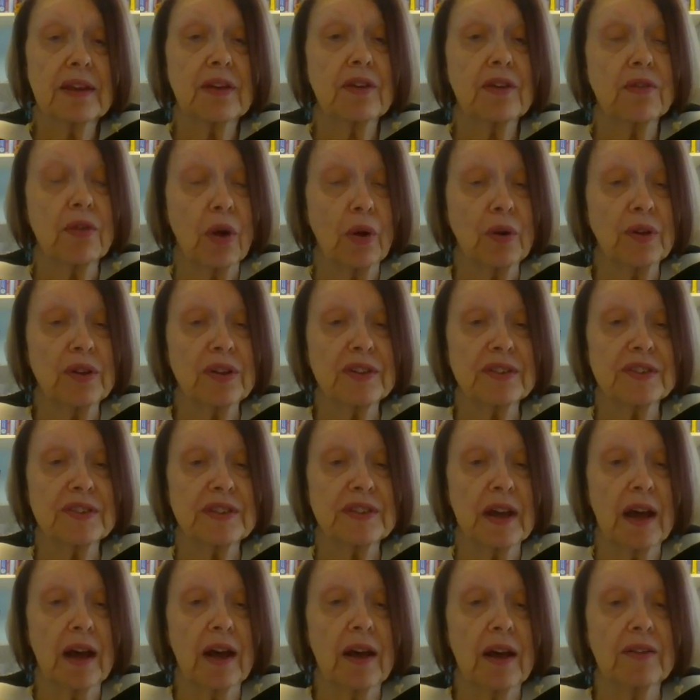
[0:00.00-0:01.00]
grow
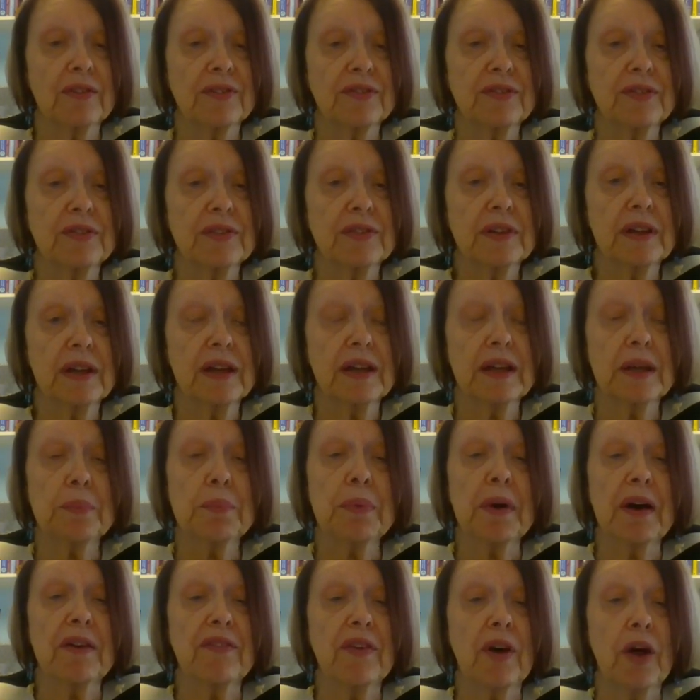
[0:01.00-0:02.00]
yourself, and
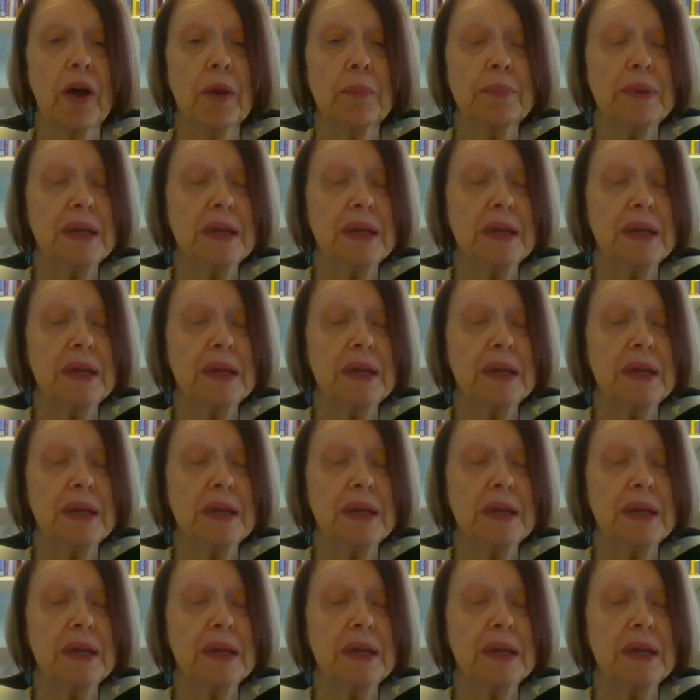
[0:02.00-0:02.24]
above all,